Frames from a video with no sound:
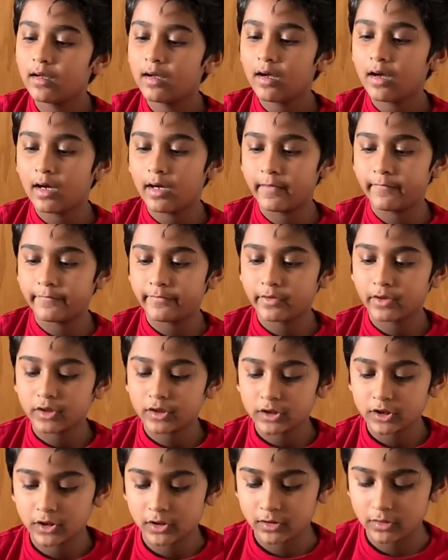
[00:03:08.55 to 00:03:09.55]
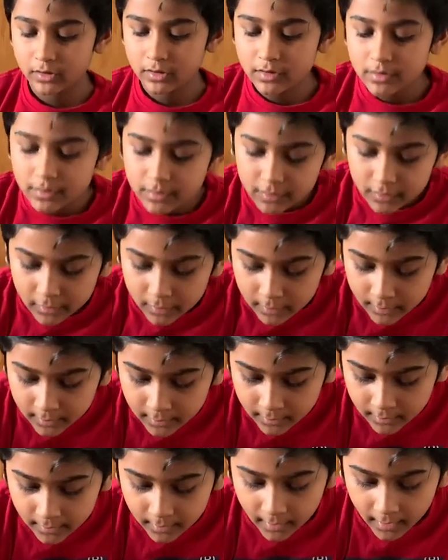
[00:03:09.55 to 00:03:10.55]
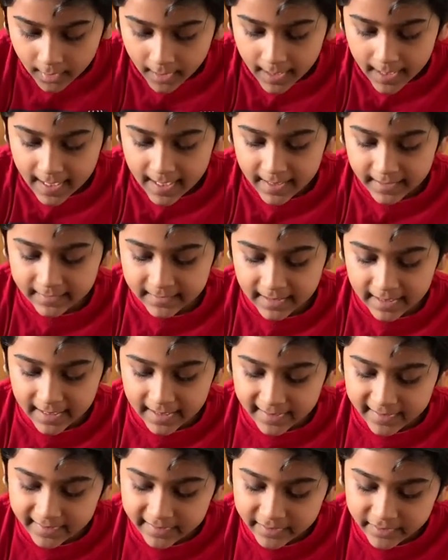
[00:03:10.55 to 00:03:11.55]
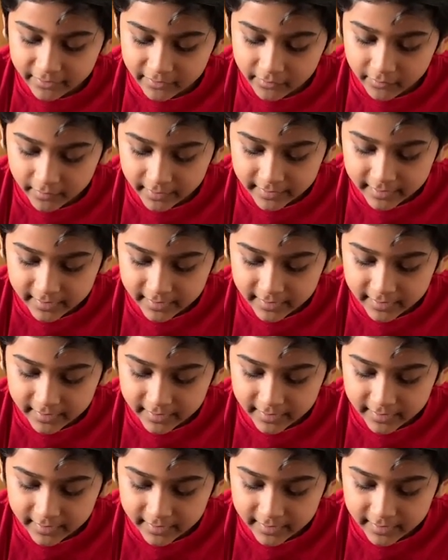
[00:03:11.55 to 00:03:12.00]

of your shirt. Then you're going to